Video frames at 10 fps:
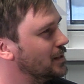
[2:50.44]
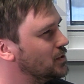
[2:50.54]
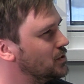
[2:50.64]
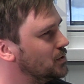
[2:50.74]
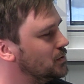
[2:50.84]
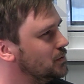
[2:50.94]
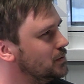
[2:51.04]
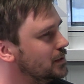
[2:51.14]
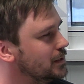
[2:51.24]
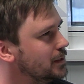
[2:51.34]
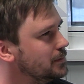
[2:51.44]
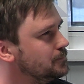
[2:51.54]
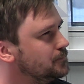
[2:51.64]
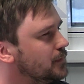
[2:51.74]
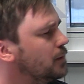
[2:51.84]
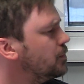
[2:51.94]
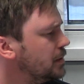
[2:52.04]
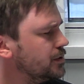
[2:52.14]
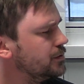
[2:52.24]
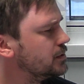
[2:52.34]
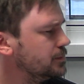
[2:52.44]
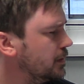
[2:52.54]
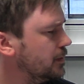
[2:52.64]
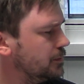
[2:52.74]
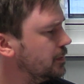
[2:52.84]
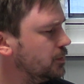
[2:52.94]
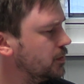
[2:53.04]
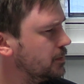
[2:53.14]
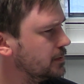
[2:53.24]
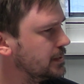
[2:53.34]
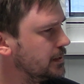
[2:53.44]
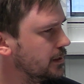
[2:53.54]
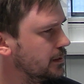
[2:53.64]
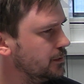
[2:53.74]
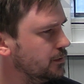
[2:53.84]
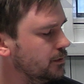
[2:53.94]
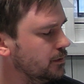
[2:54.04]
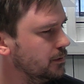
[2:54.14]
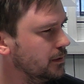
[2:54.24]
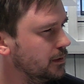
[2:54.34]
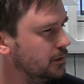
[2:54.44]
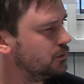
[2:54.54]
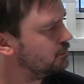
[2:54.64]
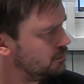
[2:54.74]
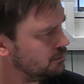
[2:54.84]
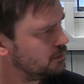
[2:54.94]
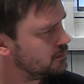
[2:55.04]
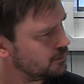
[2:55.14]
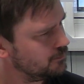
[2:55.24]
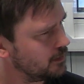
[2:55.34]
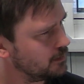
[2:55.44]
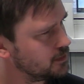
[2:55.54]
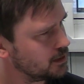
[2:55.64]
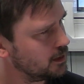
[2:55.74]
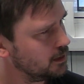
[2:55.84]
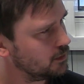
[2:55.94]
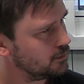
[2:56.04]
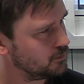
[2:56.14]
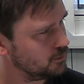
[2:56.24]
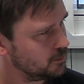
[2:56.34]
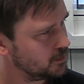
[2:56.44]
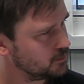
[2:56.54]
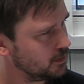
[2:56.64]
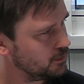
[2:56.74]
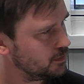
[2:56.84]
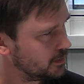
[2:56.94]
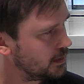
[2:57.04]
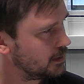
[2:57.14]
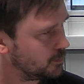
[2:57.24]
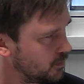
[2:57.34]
So I'm a bit curious, a bit more about Signicat. Do you do stuff outside of Europe as well, or are you kind of like